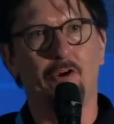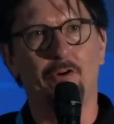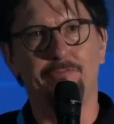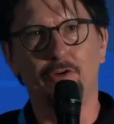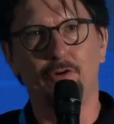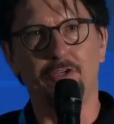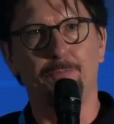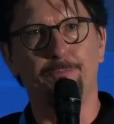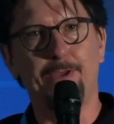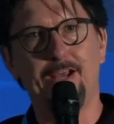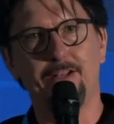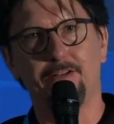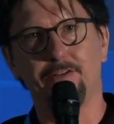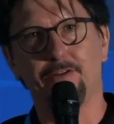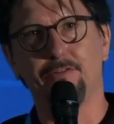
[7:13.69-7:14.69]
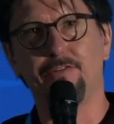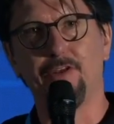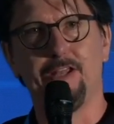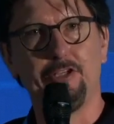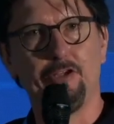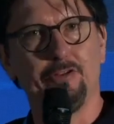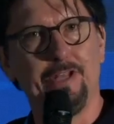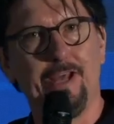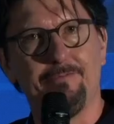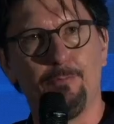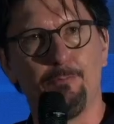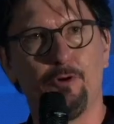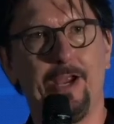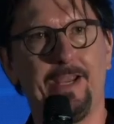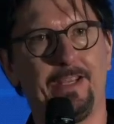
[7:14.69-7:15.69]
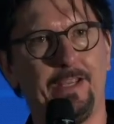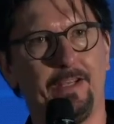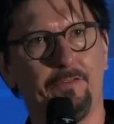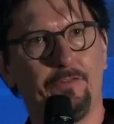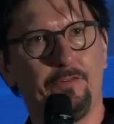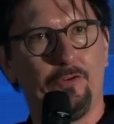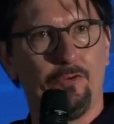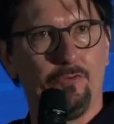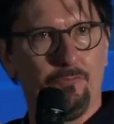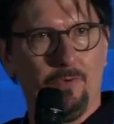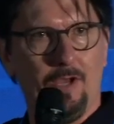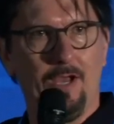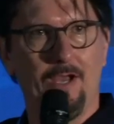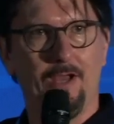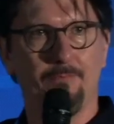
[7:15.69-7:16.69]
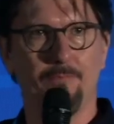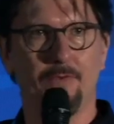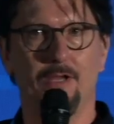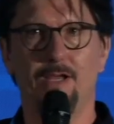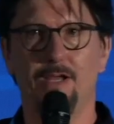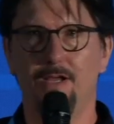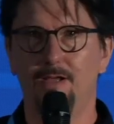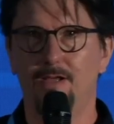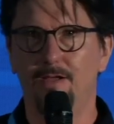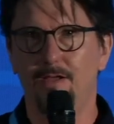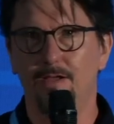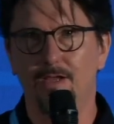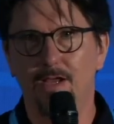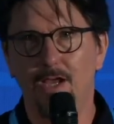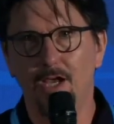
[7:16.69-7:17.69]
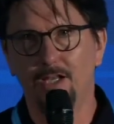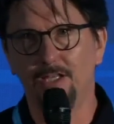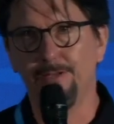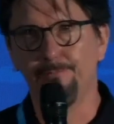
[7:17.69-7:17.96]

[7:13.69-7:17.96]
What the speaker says: of your competitors and you'll never break into early